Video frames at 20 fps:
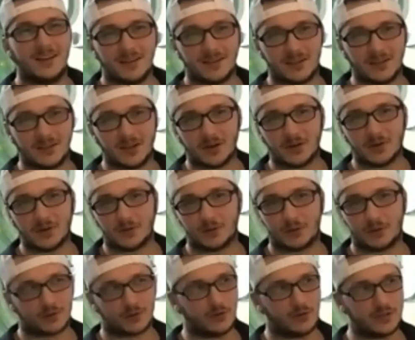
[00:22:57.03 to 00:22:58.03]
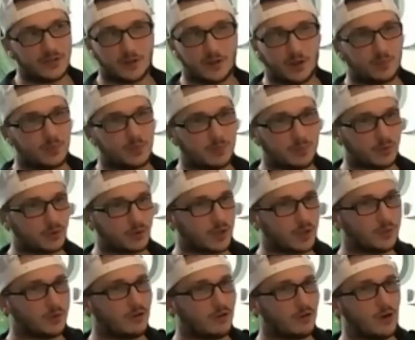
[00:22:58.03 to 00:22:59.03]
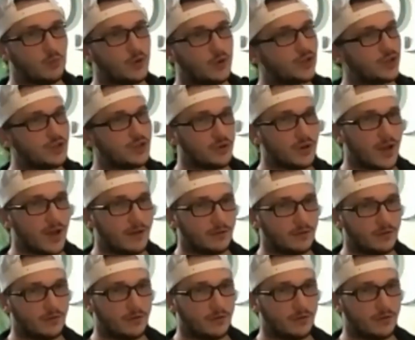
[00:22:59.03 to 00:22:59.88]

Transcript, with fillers: You know? There's all these other people jumping around wishing you'd have your,